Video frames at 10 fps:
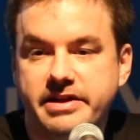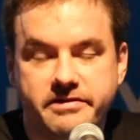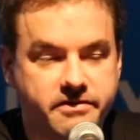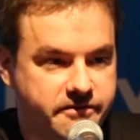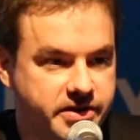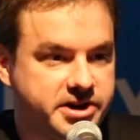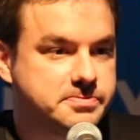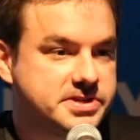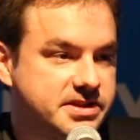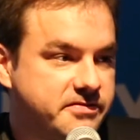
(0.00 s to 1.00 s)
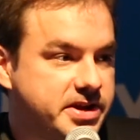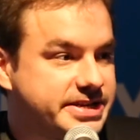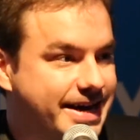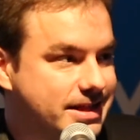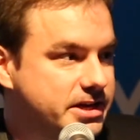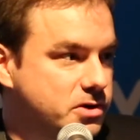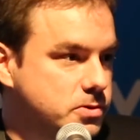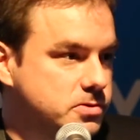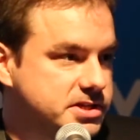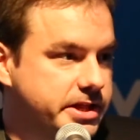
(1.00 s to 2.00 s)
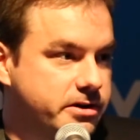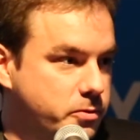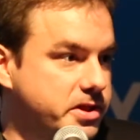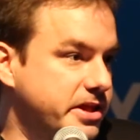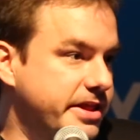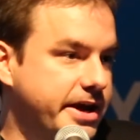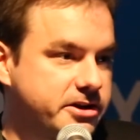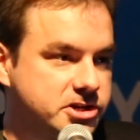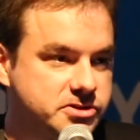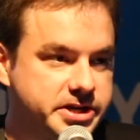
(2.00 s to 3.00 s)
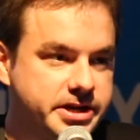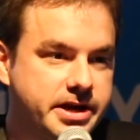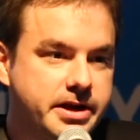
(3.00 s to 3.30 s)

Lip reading: and very specific dialing rules that are within that country,